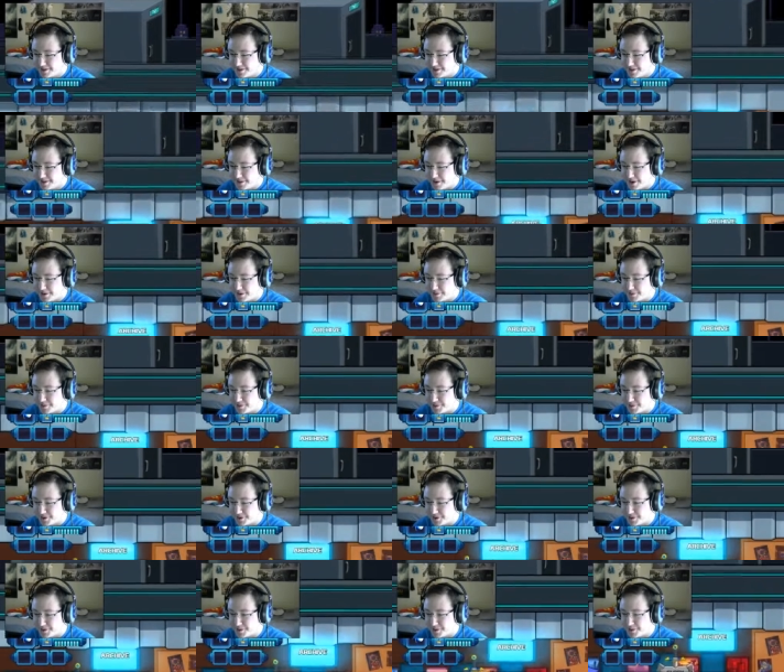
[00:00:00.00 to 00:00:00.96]
It. was really
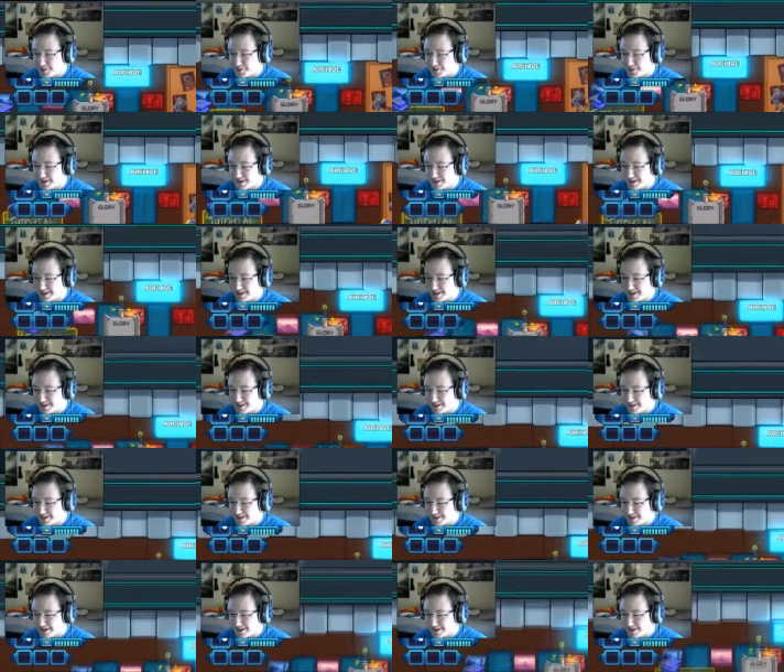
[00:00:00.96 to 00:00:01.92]
cool. Like I
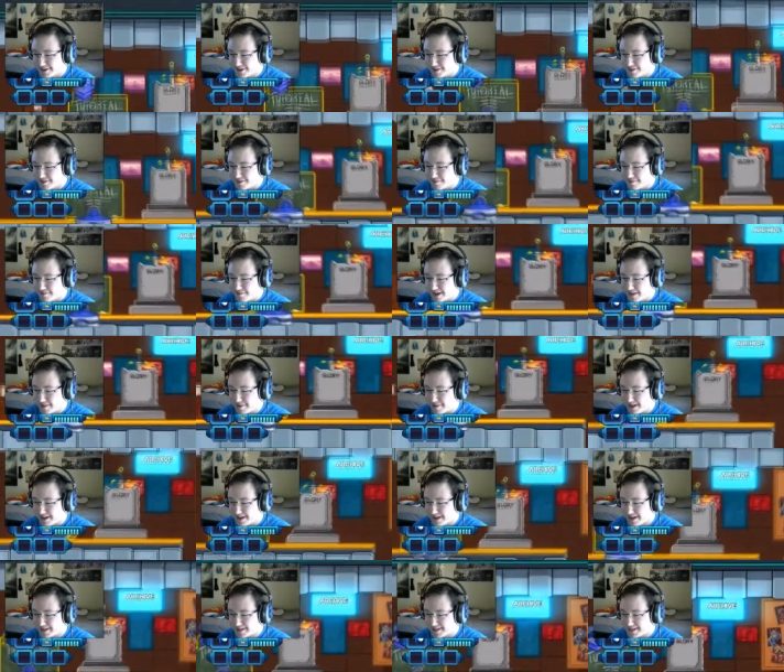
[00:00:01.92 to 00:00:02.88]
loved the Mega Man X
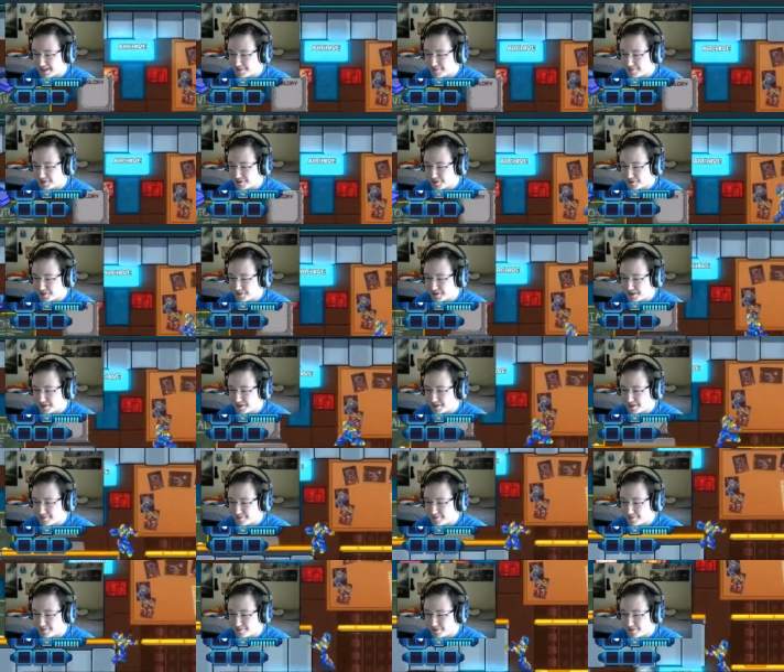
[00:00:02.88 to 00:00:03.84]
games growing up,
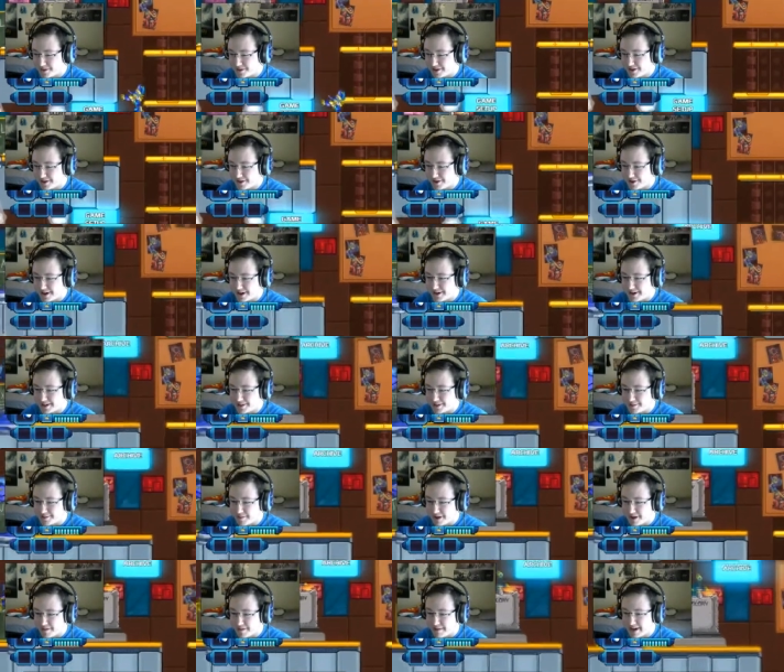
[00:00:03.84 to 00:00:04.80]
uh, or at least Mega
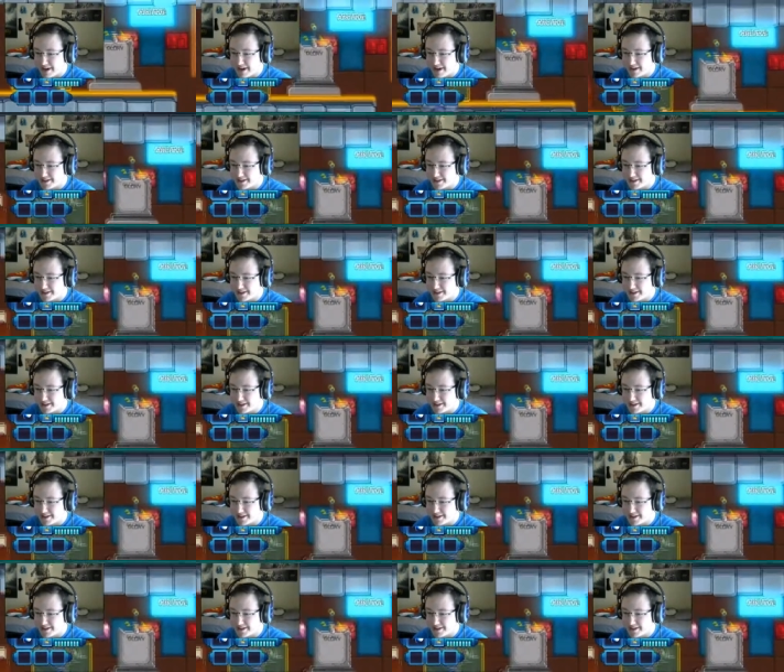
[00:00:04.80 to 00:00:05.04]
Man X